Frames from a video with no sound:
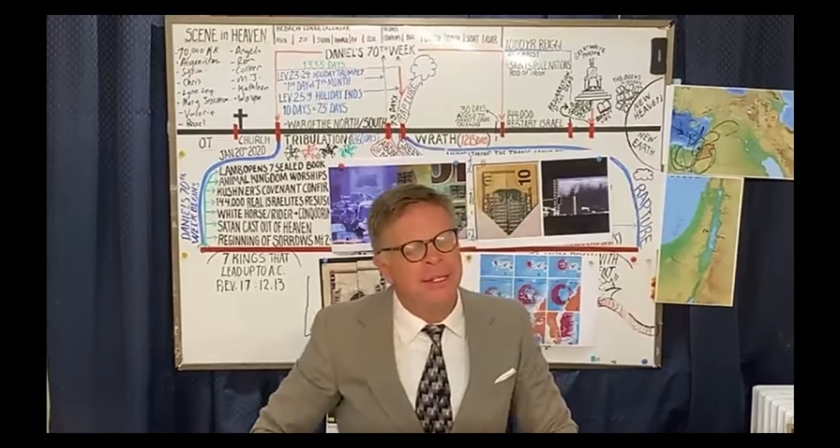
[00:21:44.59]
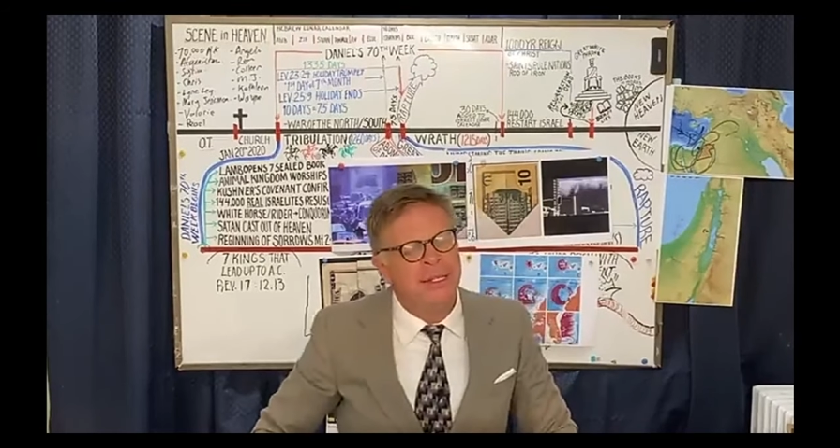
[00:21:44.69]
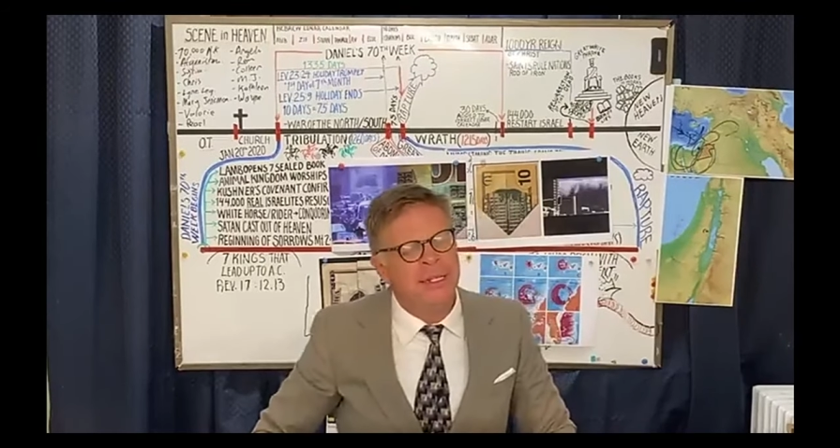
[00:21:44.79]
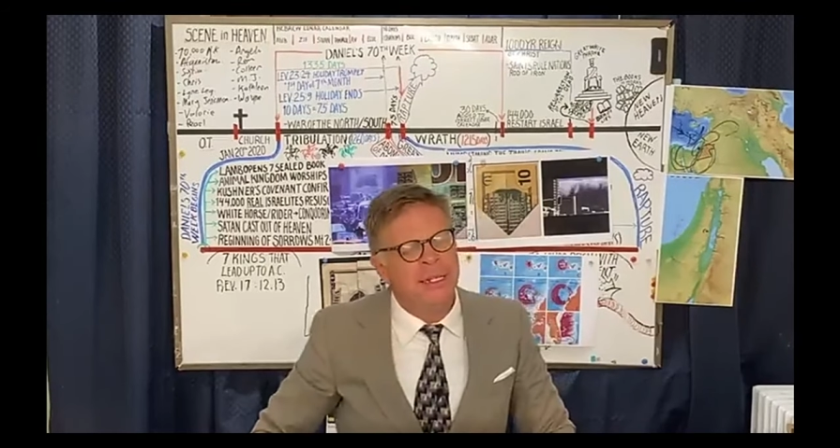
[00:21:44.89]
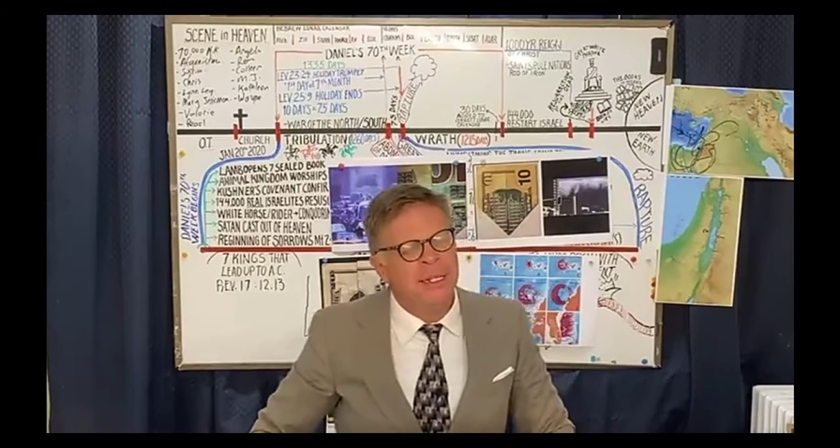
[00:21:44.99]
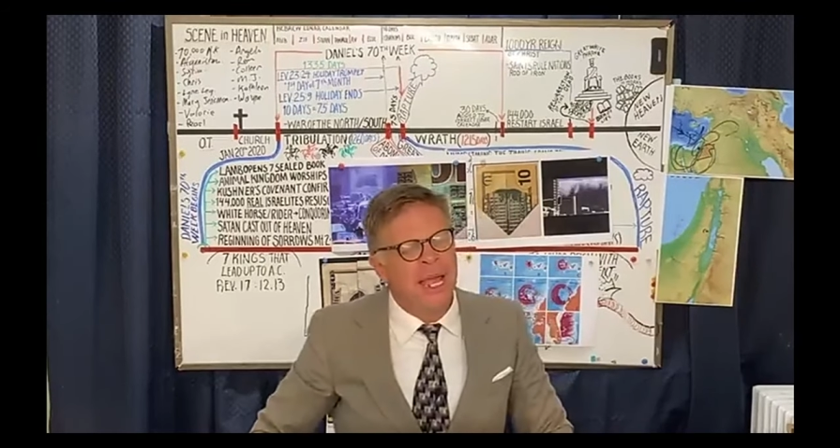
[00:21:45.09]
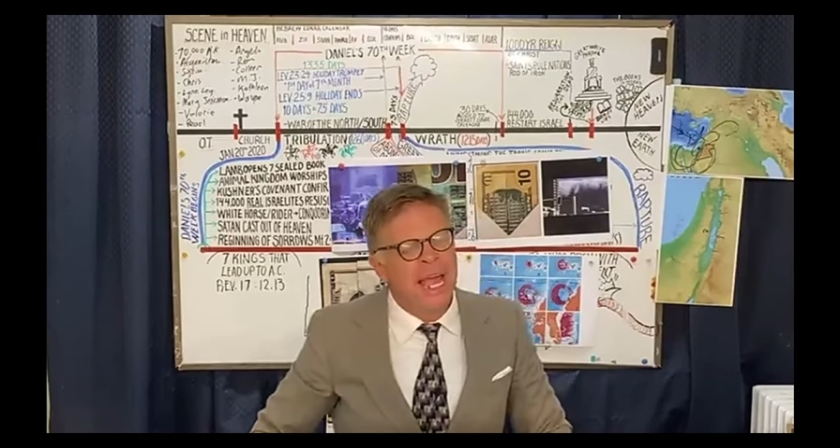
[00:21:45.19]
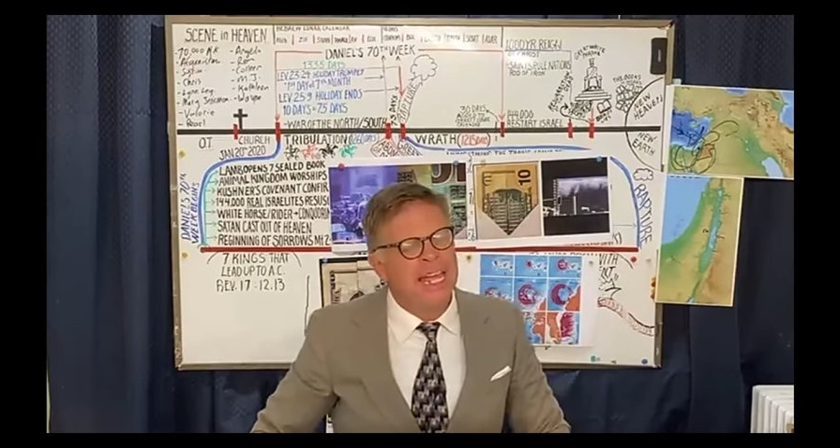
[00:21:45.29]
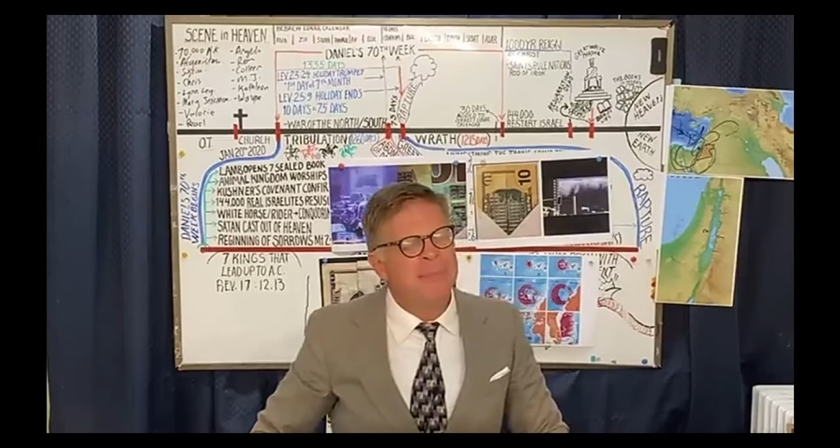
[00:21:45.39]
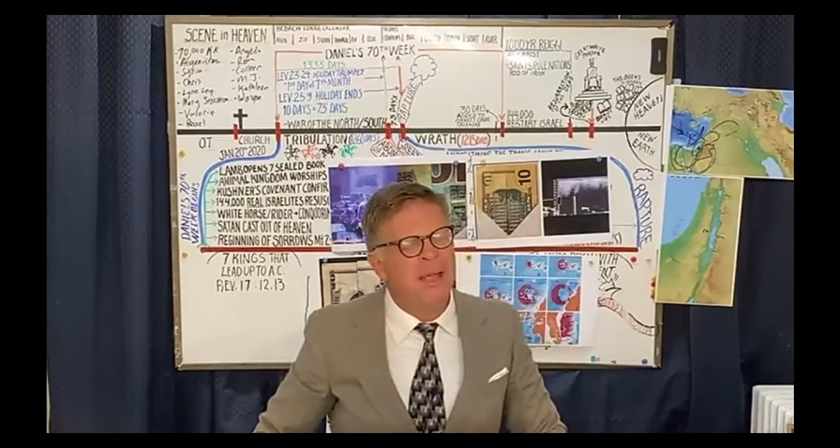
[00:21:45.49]
as my
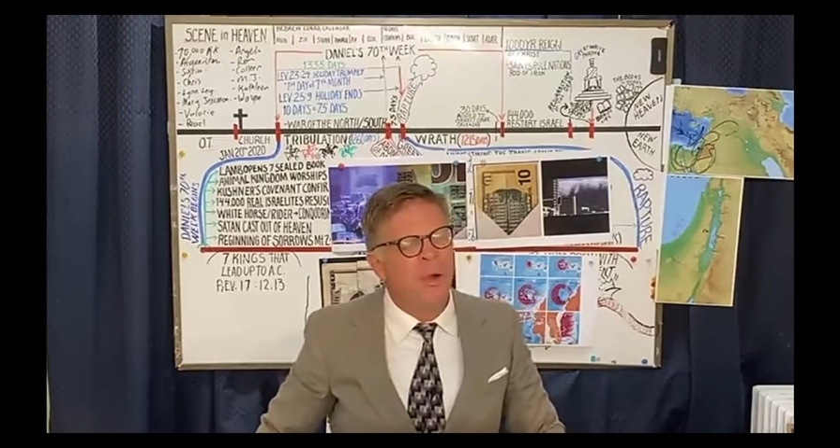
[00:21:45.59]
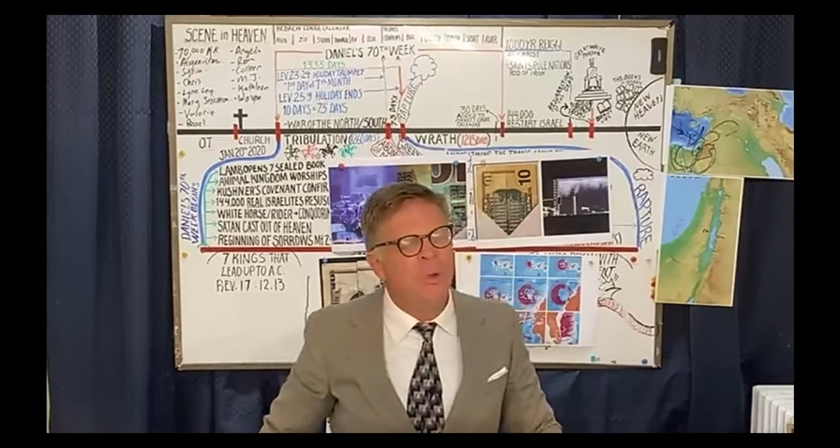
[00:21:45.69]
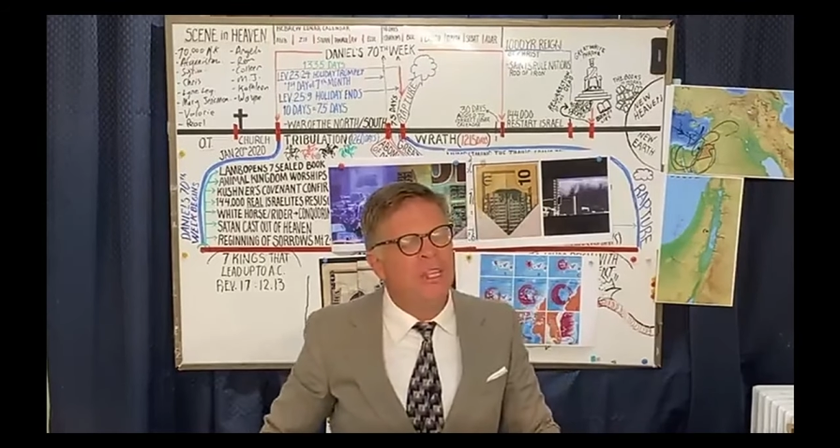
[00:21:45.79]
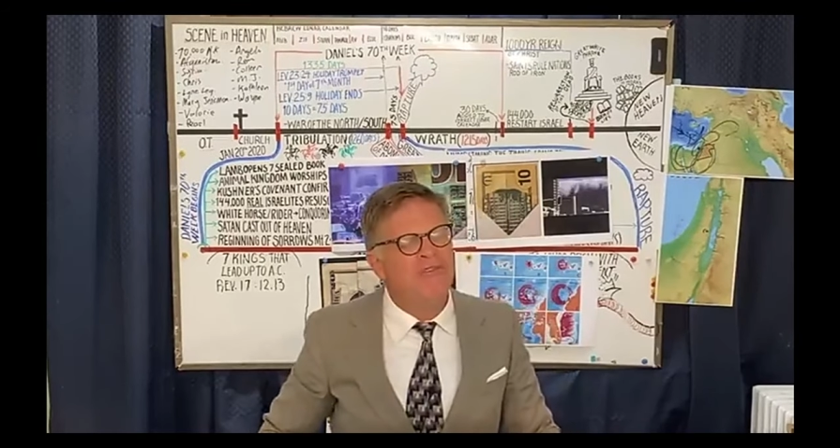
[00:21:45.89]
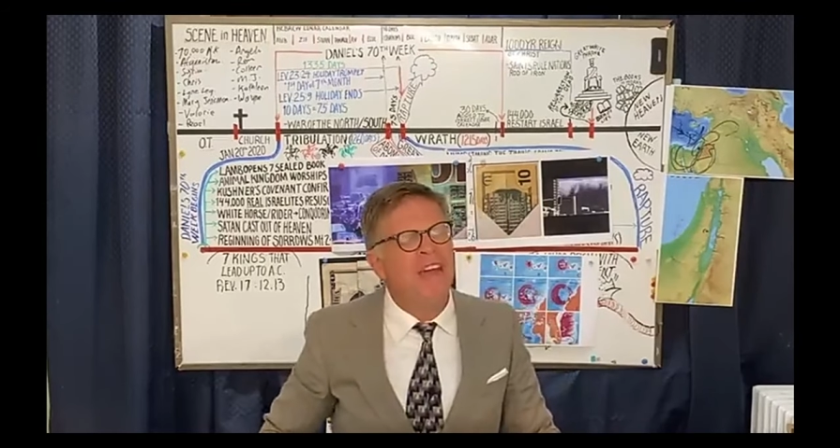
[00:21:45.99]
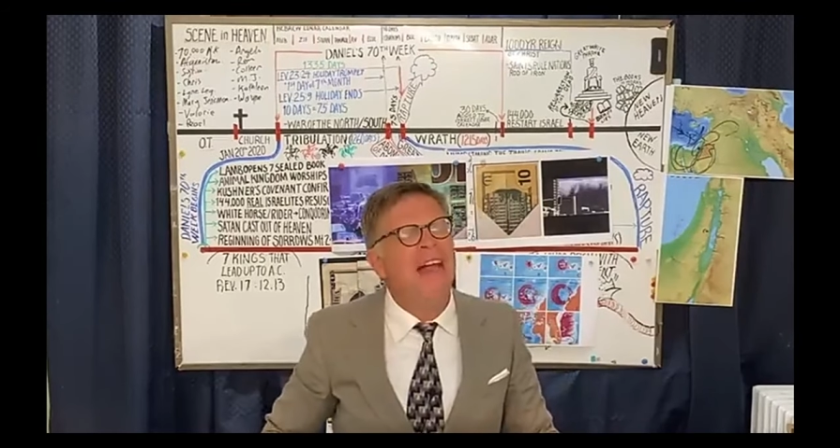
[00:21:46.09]
only valid